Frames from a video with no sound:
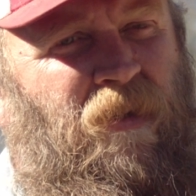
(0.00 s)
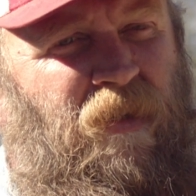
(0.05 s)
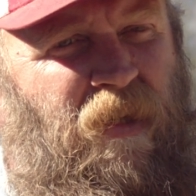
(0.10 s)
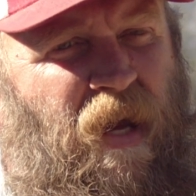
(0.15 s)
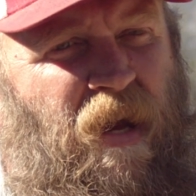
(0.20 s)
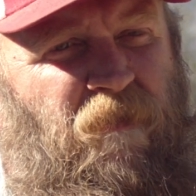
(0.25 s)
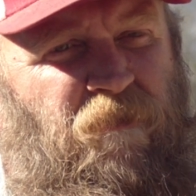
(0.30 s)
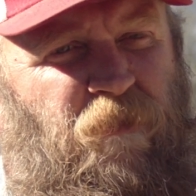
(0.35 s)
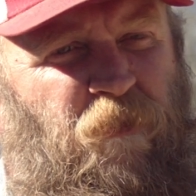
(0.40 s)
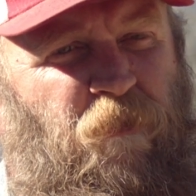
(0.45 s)

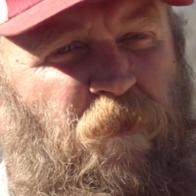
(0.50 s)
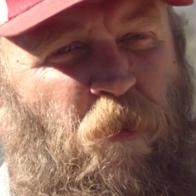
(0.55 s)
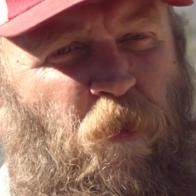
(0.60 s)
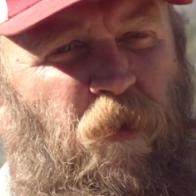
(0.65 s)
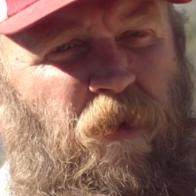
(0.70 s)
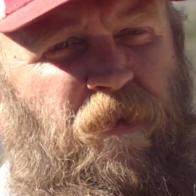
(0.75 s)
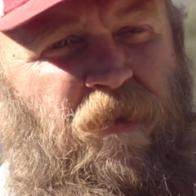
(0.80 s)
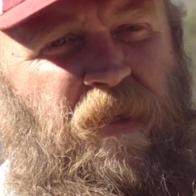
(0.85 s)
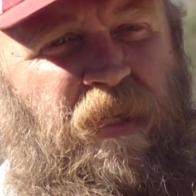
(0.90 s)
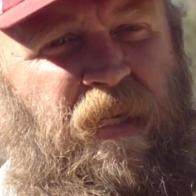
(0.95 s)
left
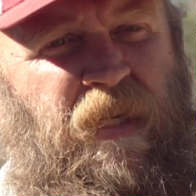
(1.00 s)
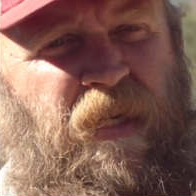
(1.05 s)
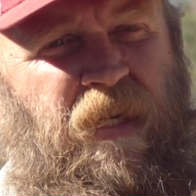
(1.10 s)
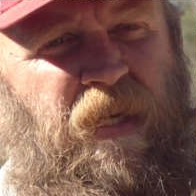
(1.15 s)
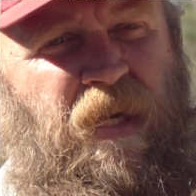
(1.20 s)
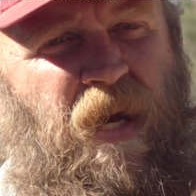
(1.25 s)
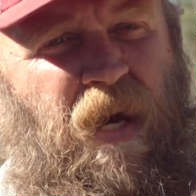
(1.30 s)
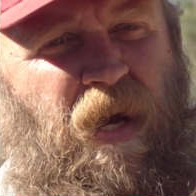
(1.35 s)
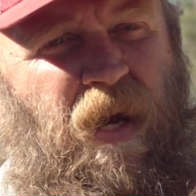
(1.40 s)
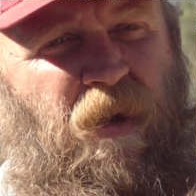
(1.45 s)
for
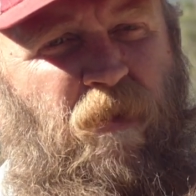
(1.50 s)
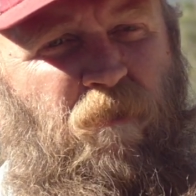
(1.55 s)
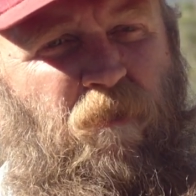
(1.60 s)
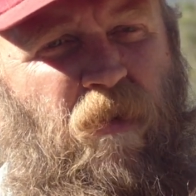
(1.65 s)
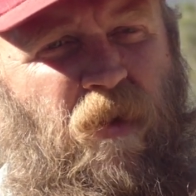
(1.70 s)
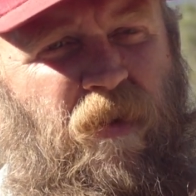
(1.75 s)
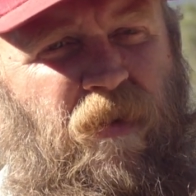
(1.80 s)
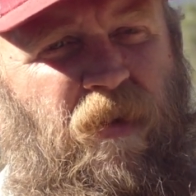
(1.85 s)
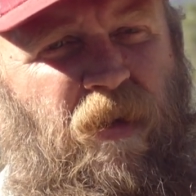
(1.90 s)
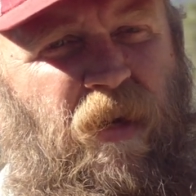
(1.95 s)
the
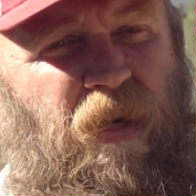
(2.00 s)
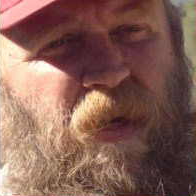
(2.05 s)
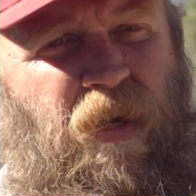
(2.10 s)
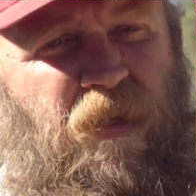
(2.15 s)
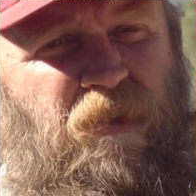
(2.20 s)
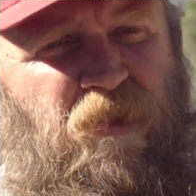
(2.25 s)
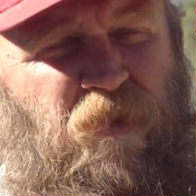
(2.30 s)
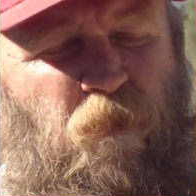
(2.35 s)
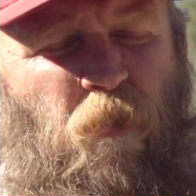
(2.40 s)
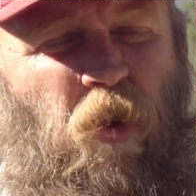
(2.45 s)

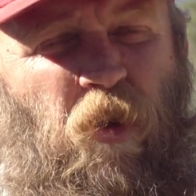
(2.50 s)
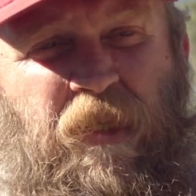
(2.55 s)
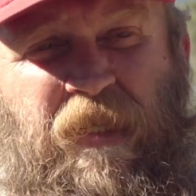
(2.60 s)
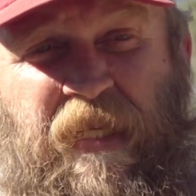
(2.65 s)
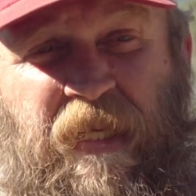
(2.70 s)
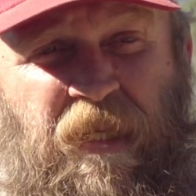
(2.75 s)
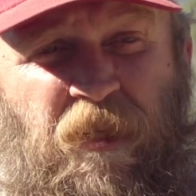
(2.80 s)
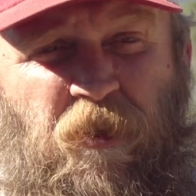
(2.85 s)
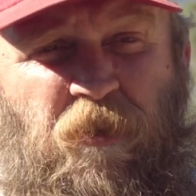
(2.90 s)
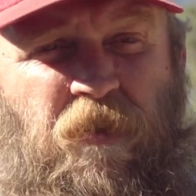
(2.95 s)
small
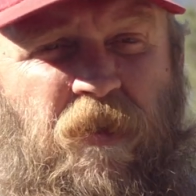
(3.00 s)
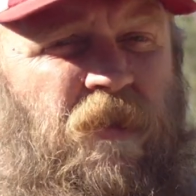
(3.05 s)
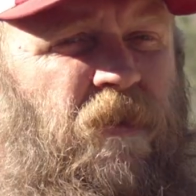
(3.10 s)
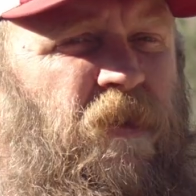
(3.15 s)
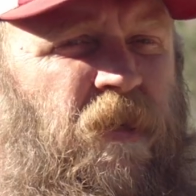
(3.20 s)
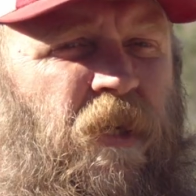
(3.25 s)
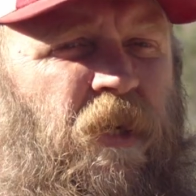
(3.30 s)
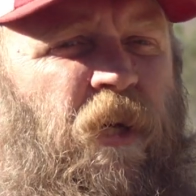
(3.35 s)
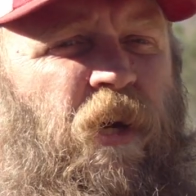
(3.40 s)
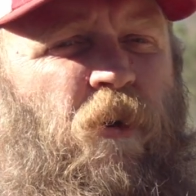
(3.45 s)
heater
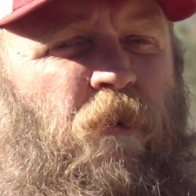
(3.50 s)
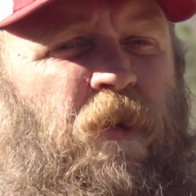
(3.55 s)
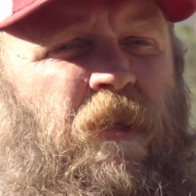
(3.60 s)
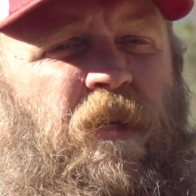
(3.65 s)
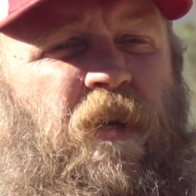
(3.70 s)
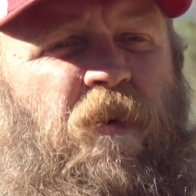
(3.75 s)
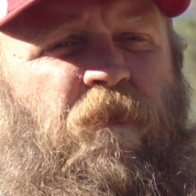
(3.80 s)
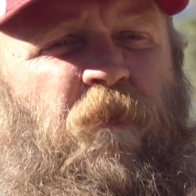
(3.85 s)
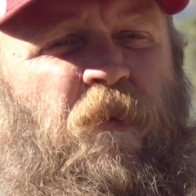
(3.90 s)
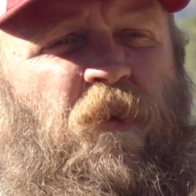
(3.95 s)
that's gonna go in
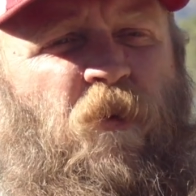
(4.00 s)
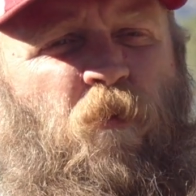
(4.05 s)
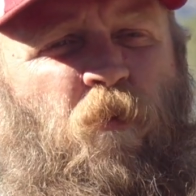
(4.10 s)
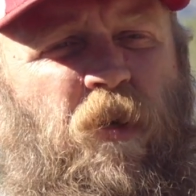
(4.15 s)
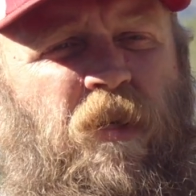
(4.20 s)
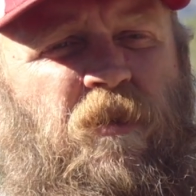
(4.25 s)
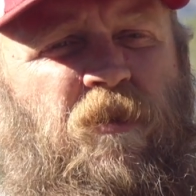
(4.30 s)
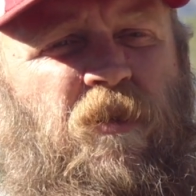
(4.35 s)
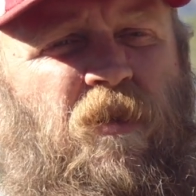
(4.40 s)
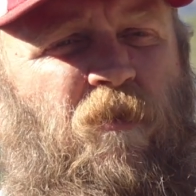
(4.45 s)
there for the
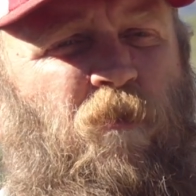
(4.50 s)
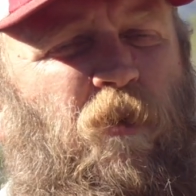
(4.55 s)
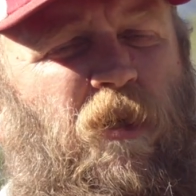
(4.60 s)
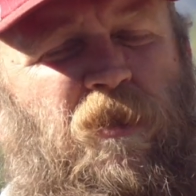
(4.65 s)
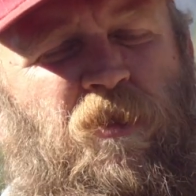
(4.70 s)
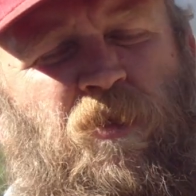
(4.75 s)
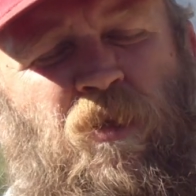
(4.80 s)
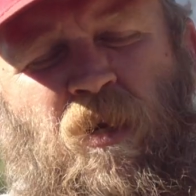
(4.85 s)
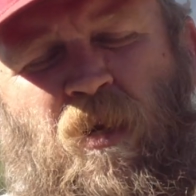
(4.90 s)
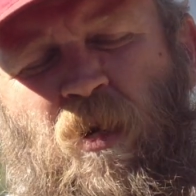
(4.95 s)
winter,
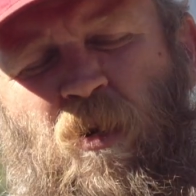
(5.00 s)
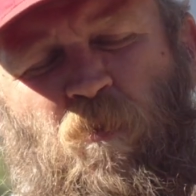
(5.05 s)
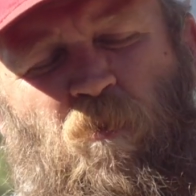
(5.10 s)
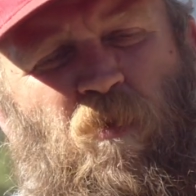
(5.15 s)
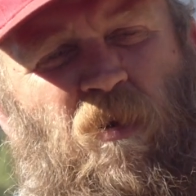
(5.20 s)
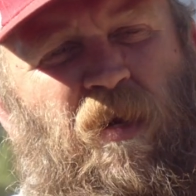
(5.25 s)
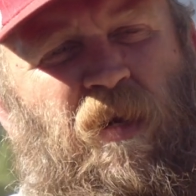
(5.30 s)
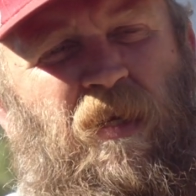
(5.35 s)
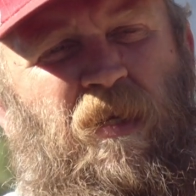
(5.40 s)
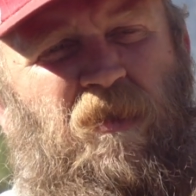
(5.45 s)
which
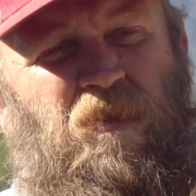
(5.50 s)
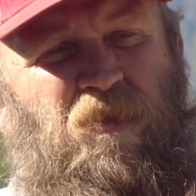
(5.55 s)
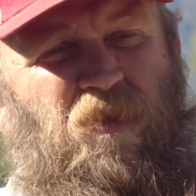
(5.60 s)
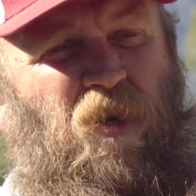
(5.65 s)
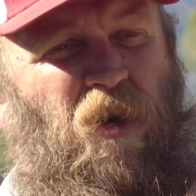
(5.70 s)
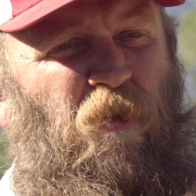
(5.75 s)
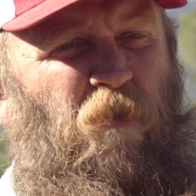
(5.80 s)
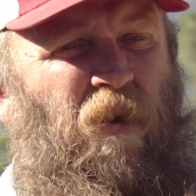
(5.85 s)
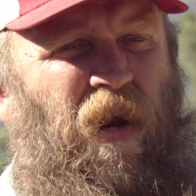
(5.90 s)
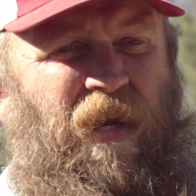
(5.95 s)
we're not gonna
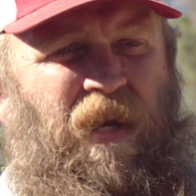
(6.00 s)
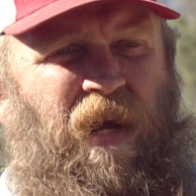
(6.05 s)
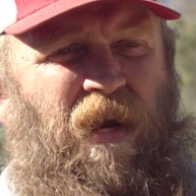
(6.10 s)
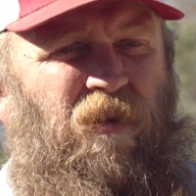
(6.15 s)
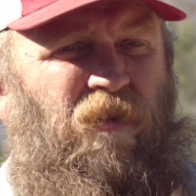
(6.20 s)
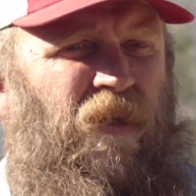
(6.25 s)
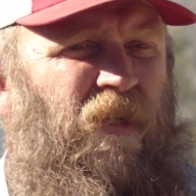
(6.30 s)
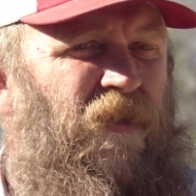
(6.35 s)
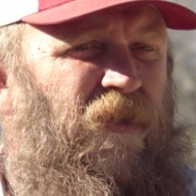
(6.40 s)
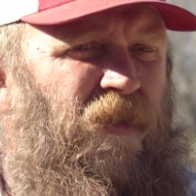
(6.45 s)
install right
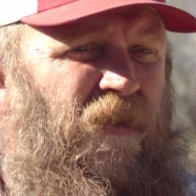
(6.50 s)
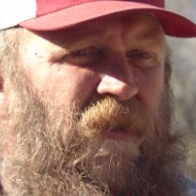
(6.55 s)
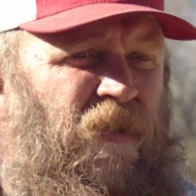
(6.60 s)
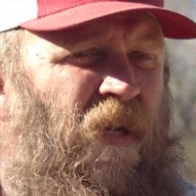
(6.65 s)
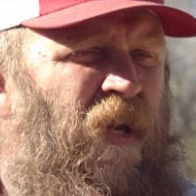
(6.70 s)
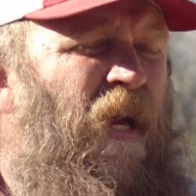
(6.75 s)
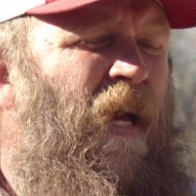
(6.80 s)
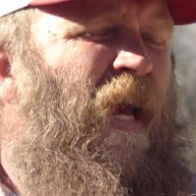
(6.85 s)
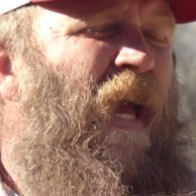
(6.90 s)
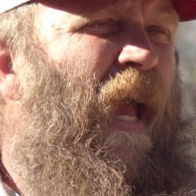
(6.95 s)
now because it's
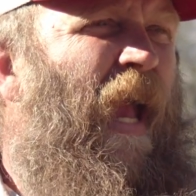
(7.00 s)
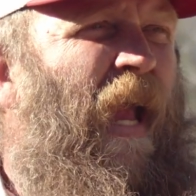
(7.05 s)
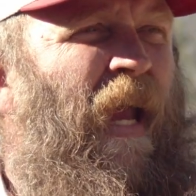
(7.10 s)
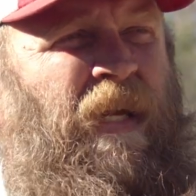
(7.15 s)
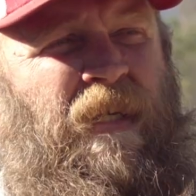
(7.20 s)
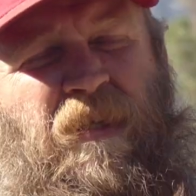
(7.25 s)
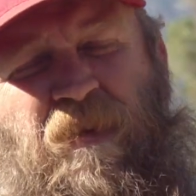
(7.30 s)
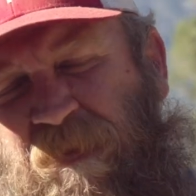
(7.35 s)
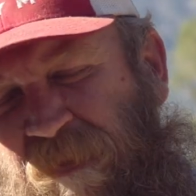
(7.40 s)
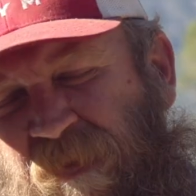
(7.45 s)

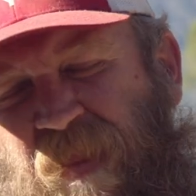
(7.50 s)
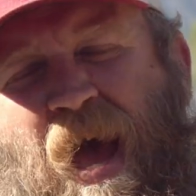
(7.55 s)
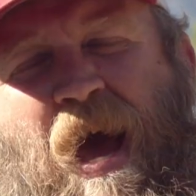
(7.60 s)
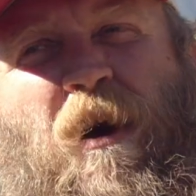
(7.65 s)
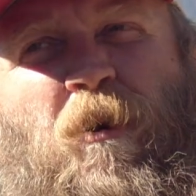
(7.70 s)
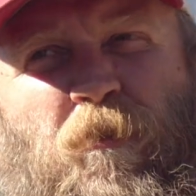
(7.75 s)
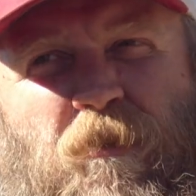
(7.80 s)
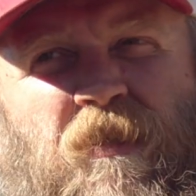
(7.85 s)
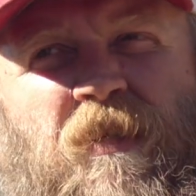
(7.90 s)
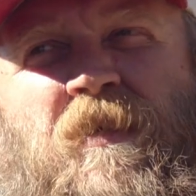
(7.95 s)

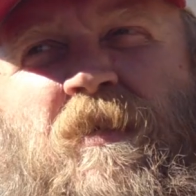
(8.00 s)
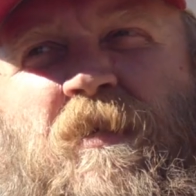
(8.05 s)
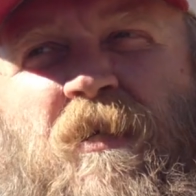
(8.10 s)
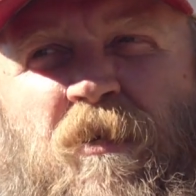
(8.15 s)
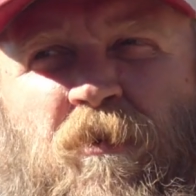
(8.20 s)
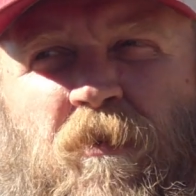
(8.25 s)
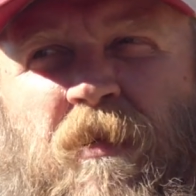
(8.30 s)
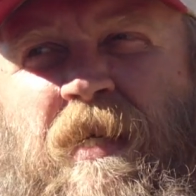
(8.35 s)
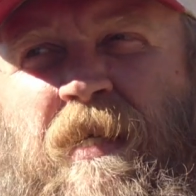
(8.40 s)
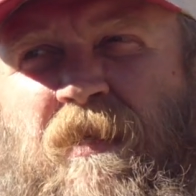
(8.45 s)
8,000
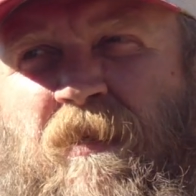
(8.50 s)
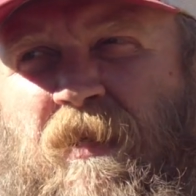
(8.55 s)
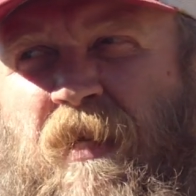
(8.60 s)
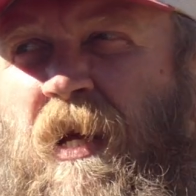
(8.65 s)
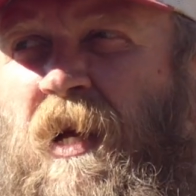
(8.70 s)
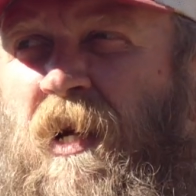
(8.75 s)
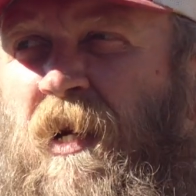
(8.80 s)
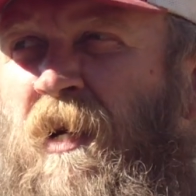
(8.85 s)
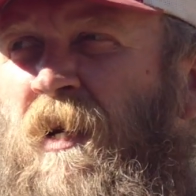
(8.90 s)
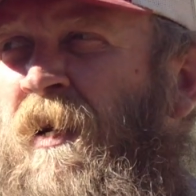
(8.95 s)
degrees
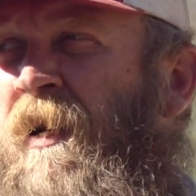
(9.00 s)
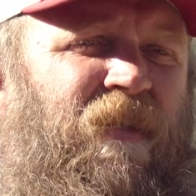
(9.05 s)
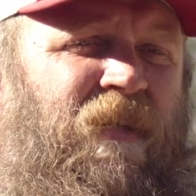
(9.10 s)
here.